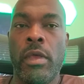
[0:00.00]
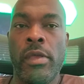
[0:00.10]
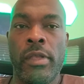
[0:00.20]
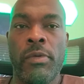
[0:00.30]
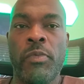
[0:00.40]

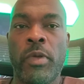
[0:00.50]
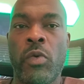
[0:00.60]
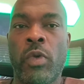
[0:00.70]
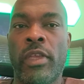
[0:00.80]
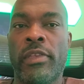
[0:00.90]
So it's been a
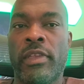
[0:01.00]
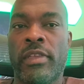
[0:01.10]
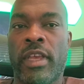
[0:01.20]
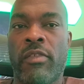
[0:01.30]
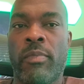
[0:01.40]
week since
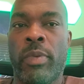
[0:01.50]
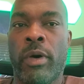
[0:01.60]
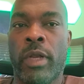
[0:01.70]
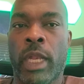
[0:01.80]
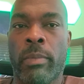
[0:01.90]
I've
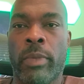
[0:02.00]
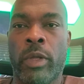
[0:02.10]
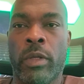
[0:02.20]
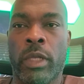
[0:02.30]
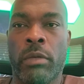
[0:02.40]

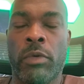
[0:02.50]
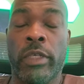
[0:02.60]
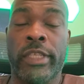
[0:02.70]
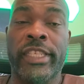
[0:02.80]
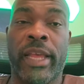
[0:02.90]

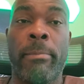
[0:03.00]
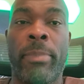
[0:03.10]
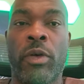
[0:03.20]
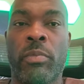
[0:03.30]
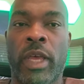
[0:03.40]
since I
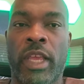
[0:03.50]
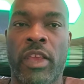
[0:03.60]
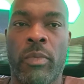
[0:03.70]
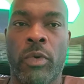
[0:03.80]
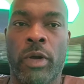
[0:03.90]
built my
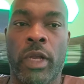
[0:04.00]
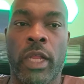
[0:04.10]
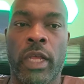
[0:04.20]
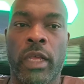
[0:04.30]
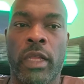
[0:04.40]
keyboard
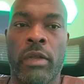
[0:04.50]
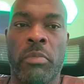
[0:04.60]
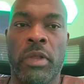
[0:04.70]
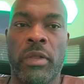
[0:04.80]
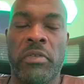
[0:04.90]
and
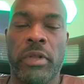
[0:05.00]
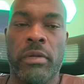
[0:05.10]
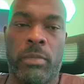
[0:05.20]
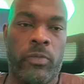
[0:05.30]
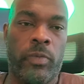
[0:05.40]
been using it
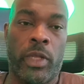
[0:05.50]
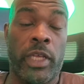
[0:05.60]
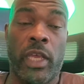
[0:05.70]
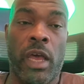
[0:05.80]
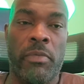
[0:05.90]

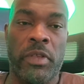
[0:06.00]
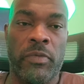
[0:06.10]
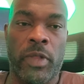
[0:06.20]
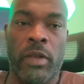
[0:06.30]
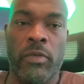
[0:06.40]
again, obviously
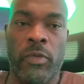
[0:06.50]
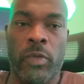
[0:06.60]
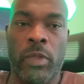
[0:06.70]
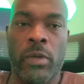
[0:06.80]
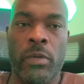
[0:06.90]
for that
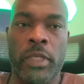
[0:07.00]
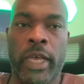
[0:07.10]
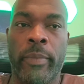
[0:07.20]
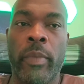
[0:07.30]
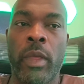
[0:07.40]
the whole
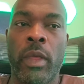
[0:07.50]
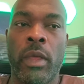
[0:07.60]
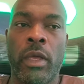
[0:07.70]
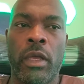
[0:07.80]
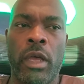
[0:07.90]
time.
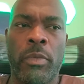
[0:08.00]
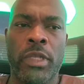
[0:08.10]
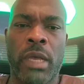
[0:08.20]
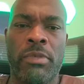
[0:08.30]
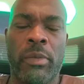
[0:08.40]
And a couple
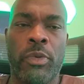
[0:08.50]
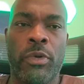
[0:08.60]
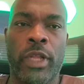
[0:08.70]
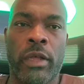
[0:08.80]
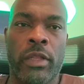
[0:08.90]
times I
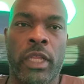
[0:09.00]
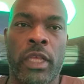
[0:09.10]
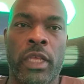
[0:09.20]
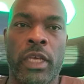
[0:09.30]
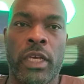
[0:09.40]
pulled out
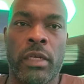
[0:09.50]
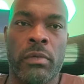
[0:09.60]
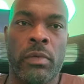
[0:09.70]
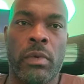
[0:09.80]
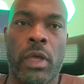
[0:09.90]
the
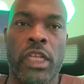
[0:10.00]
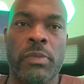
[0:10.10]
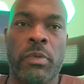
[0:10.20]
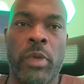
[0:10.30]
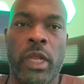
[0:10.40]

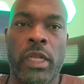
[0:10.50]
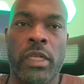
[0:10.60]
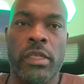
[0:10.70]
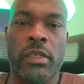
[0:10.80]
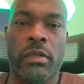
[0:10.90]
Huntsman Mini
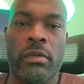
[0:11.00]
just